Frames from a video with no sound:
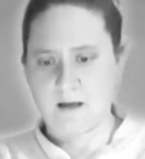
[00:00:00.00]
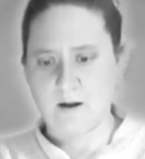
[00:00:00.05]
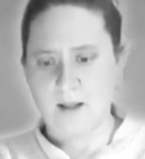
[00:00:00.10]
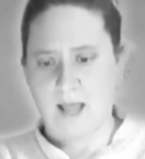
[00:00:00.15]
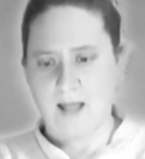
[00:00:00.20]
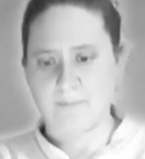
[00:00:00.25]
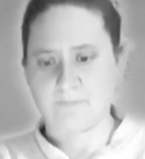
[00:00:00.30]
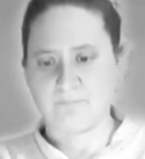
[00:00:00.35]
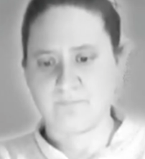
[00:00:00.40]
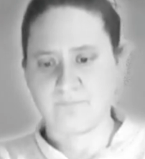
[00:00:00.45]

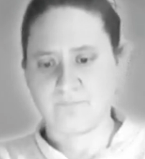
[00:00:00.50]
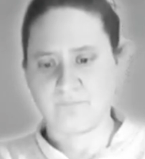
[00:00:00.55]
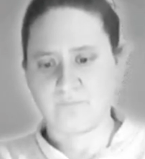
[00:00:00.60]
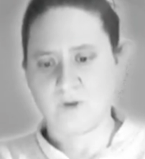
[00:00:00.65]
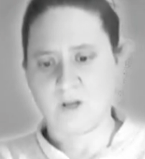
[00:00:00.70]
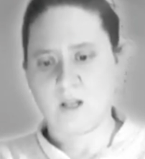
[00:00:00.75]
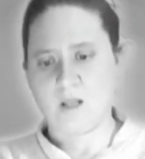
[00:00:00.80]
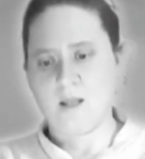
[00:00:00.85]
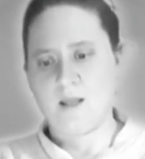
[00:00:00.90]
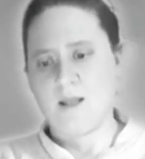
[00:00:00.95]
Okay.
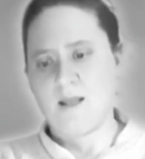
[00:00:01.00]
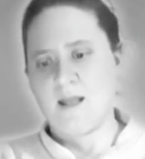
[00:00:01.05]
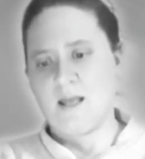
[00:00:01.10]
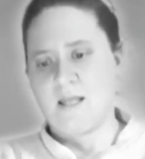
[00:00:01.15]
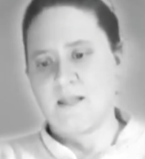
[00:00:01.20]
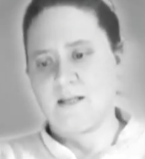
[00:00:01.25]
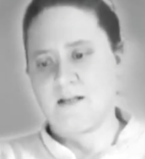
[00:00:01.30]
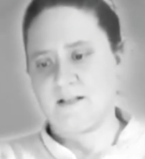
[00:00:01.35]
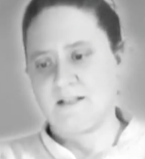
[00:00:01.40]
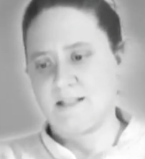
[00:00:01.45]

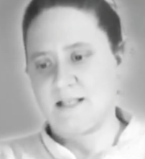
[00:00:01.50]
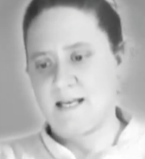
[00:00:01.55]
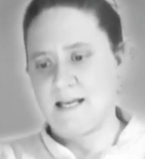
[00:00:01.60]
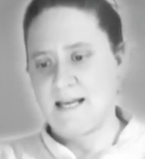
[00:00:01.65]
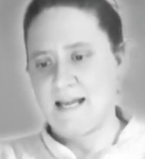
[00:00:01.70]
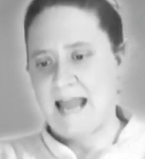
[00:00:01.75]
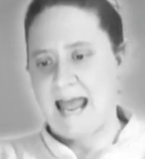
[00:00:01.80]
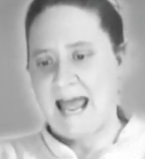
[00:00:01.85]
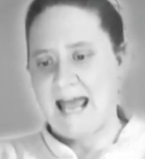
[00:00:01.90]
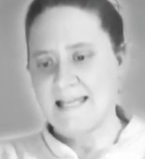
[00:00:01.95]
There's the
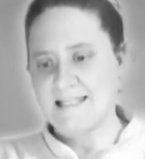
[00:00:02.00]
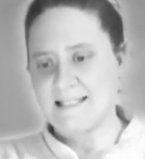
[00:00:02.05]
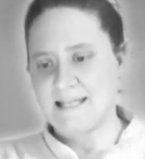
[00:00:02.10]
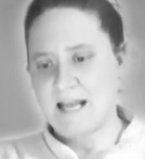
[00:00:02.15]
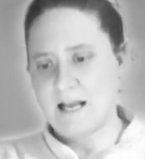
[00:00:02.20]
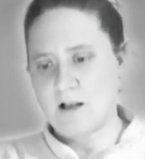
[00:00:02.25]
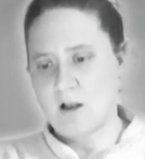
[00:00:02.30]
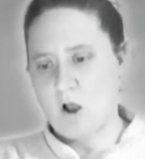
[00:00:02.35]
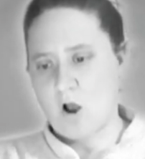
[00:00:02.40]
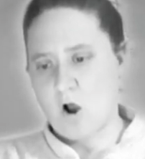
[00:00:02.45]

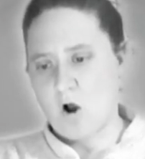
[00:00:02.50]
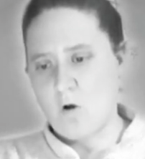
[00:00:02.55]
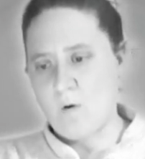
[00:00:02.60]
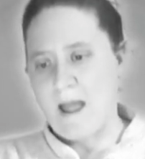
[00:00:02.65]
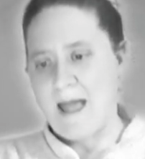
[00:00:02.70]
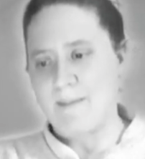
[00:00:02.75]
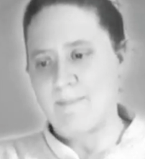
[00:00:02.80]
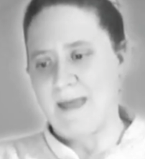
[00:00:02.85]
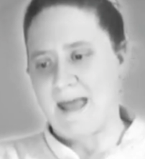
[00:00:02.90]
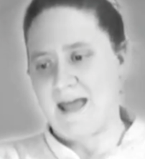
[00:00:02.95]
NASDAQ
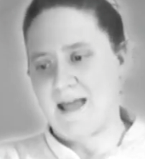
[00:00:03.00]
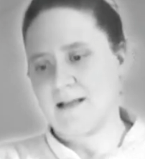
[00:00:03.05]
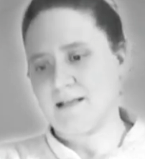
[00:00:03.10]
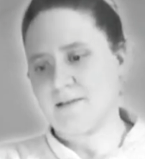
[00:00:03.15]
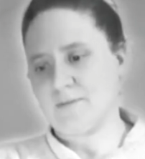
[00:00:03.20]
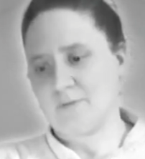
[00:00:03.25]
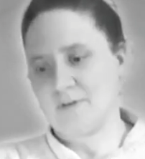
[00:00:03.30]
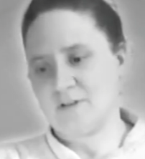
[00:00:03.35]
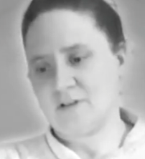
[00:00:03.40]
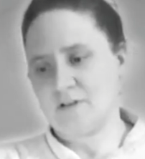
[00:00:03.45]

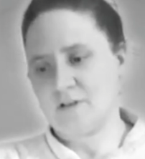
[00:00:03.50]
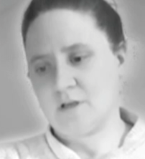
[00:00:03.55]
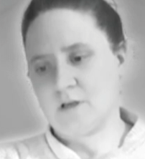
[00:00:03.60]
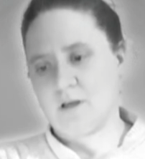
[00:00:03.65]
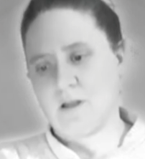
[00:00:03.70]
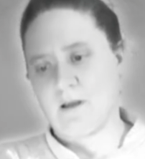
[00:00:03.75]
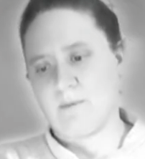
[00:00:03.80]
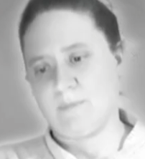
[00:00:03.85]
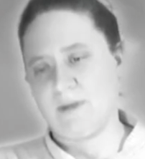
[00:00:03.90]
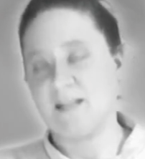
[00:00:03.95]
OMX, which
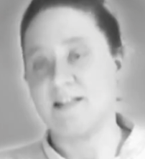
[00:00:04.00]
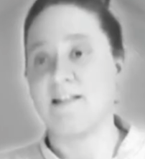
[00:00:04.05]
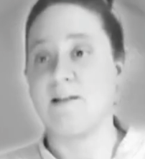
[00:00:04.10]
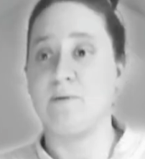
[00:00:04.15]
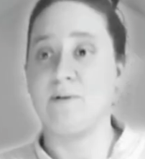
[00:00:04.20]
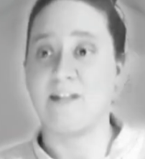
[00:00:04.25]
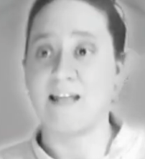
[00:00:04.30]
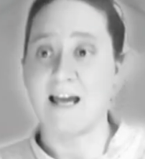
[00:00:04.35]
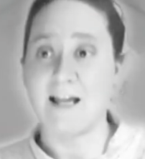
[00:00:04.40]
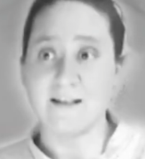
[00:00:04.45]
I'm going to see
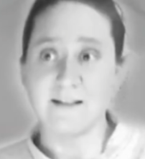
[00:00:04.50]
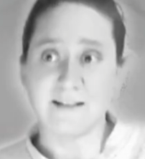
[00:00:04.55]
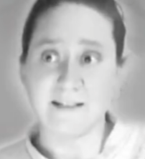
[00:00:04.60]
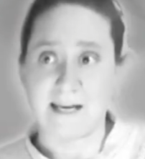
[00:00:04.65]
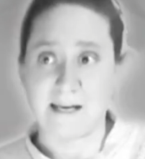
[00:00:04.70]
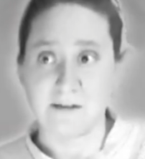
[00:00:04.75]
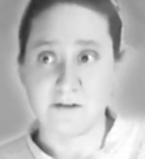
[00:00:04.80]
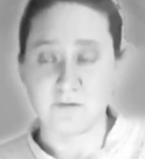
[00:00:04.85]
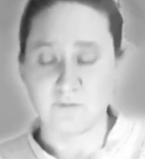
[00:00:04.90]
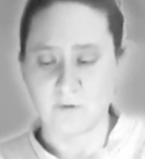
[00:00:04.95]
what that
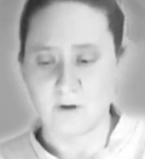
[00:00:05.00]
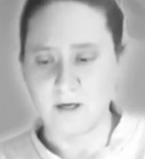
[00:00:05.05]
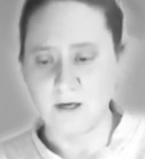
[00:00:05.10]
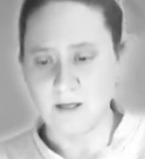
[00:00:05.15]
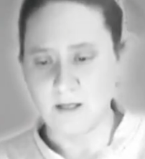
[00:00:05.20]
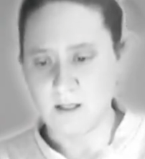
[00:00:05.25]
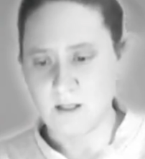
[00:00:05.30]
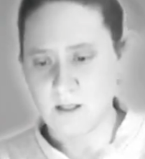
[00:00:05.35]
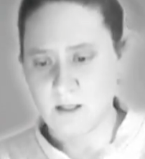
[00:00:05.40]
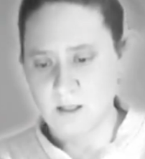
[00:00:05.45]
stands for.
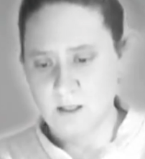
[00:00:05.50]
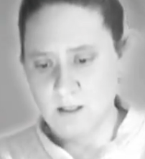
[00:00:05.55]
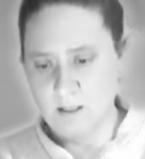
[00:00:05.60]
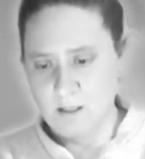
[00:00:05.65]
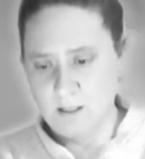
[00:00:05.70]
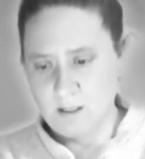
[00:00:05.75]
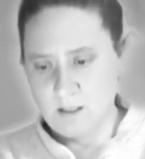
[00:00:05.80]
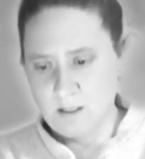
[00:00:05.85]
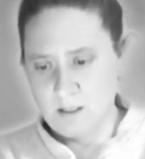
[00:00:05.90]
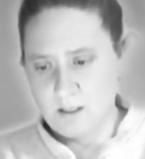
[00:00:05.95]

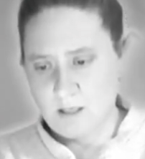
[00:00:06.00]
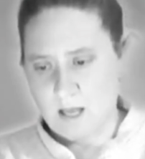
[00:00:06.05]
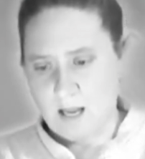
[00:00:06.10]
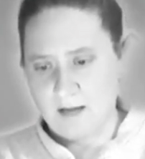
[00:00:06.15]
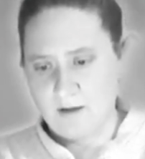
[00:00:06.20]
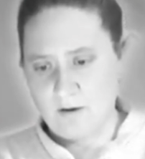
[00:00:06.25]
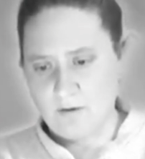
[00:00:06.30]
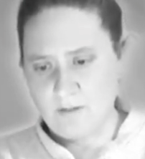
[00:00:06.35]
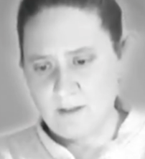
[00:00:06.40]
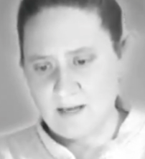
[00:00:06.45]
I
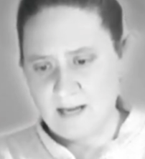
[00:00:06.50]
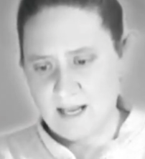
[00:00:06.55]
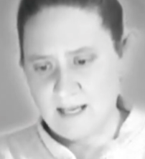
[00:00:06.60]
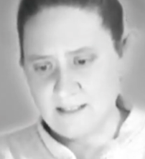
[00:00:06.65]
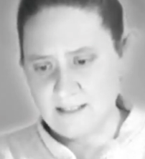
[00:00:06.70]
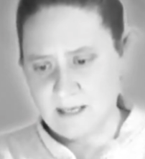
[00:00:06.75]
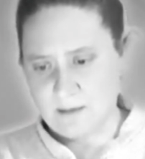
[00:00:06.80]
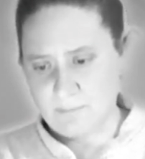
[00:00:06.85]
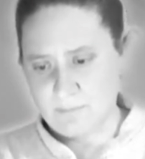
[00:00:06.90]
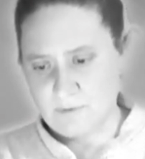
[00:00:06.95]
know the
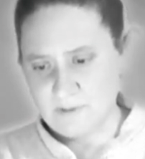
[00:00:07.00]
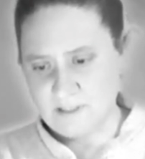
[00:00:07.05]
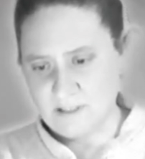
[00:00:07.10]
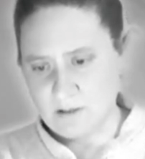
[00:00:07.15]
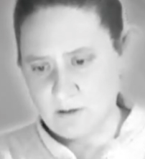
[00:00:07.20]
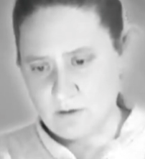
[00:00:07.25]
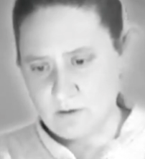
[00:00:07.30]
NASDAQ. What's the